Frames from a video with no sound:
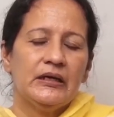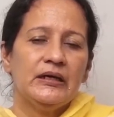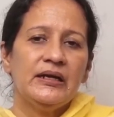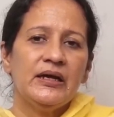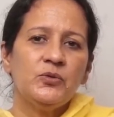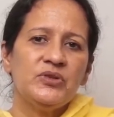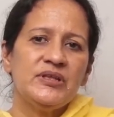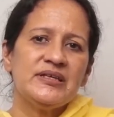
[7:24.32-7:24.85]

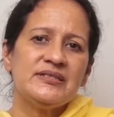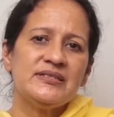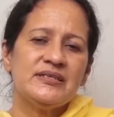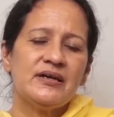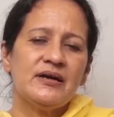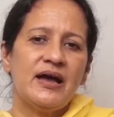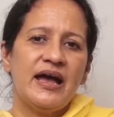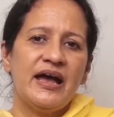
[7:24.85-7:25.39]
Now
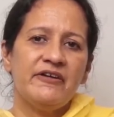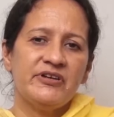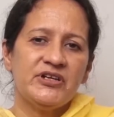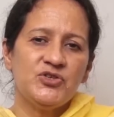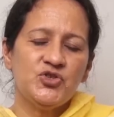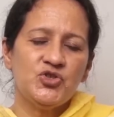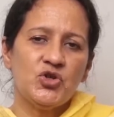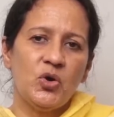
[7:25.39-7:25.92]
this
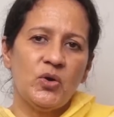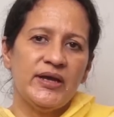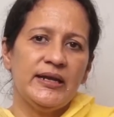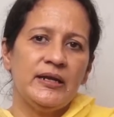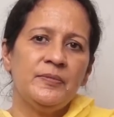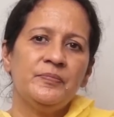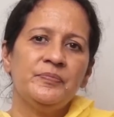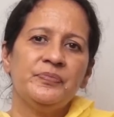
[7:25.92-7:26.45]
arid
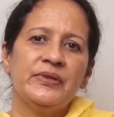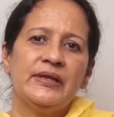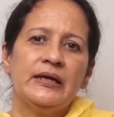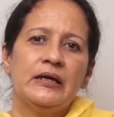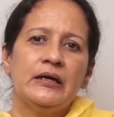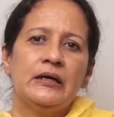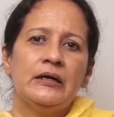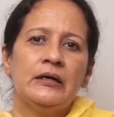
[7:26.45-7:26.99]
soil,
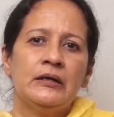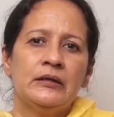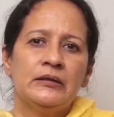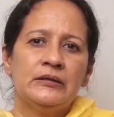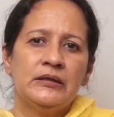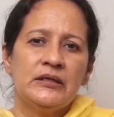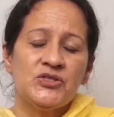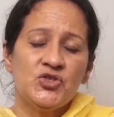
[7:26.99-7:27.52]

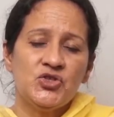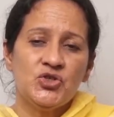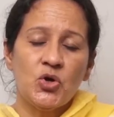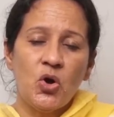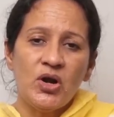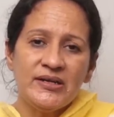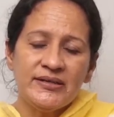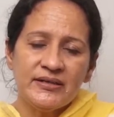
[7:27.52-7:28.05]
the
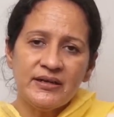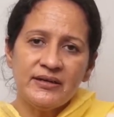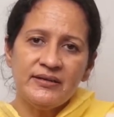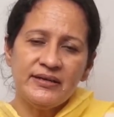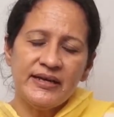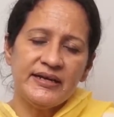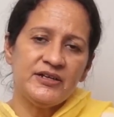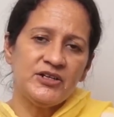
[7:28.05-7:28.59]
salt
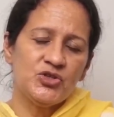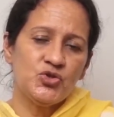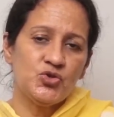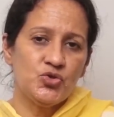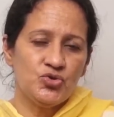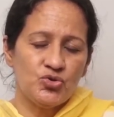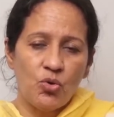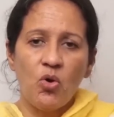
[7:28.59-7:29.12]
content is
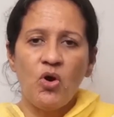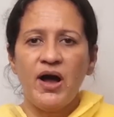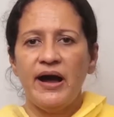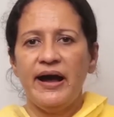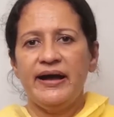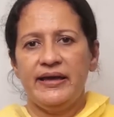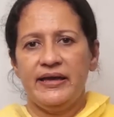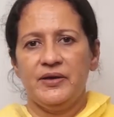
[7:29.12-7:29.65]
so
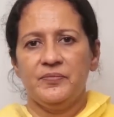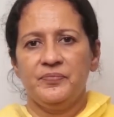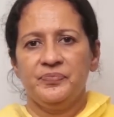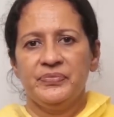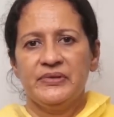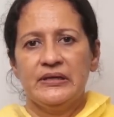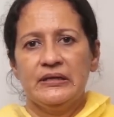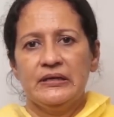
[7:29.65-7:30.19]
high
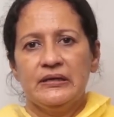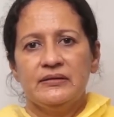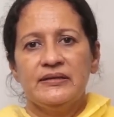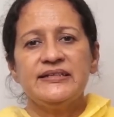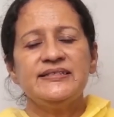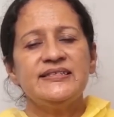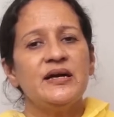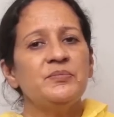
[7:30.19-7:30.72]

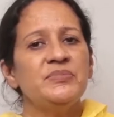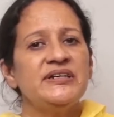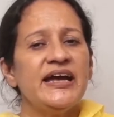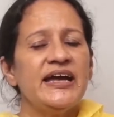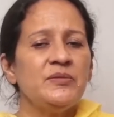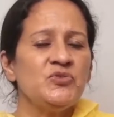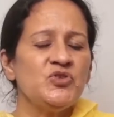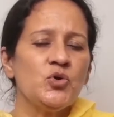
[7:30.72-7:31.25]
that
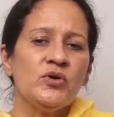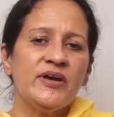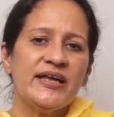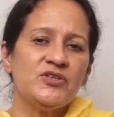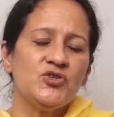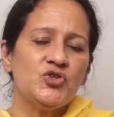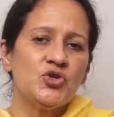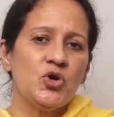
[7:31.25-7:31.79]
sometimes you
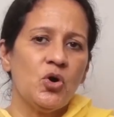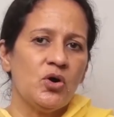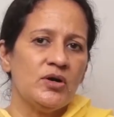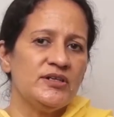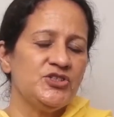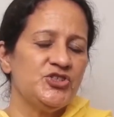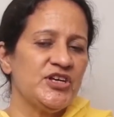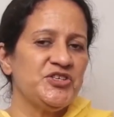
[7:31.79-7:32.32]
get
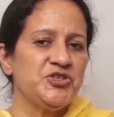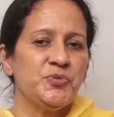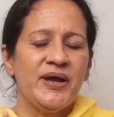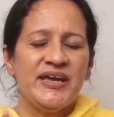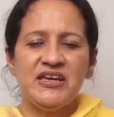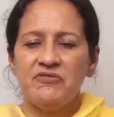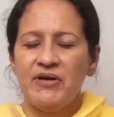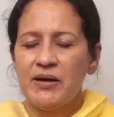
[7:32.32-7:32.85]
salt just
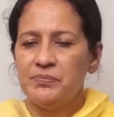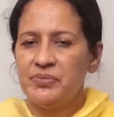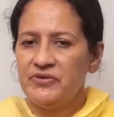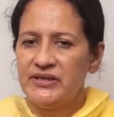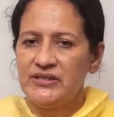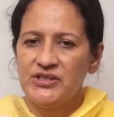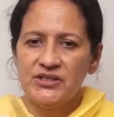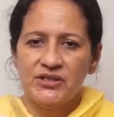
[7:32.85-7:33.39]
by
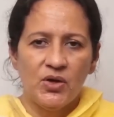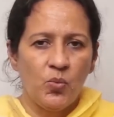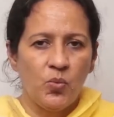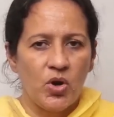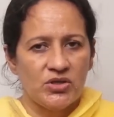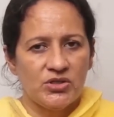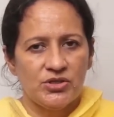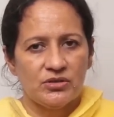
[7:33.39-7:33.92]
evaporating the
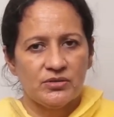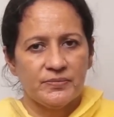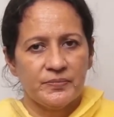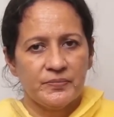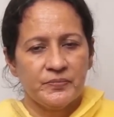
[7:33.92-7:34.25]
water.